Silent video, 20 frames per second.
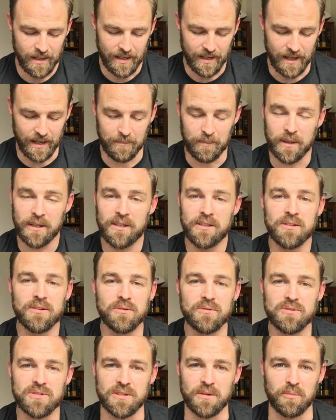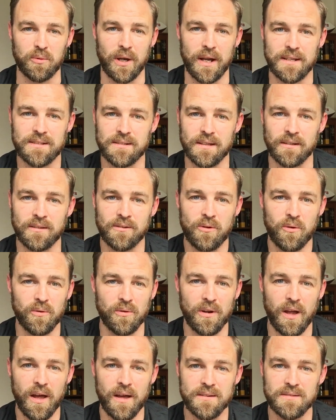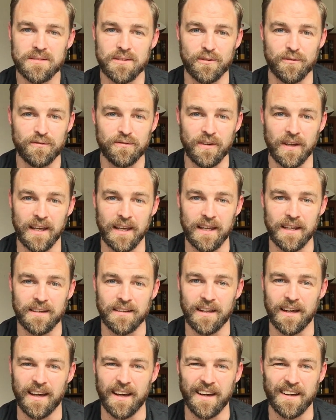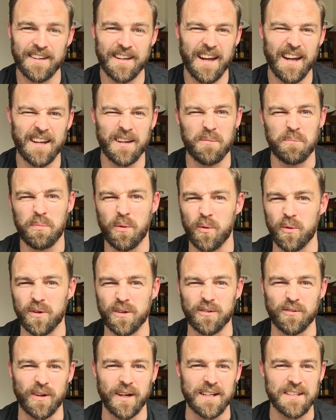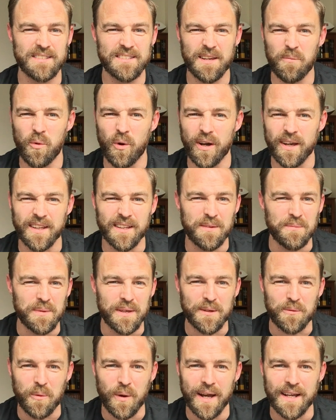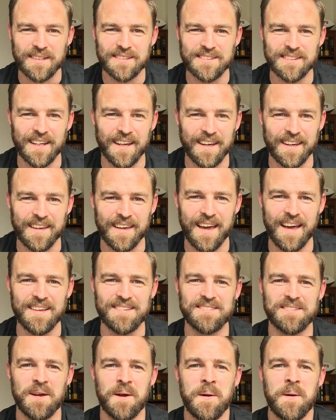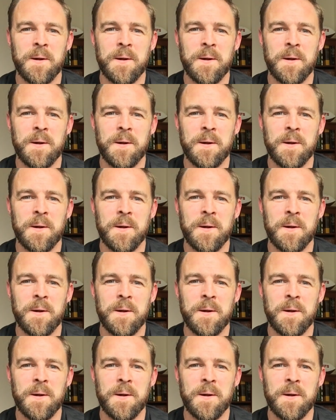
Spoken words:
I'm a huge Nebraska Cornhusker fan, kind of born and raised somewhat in the Midwest, I guess.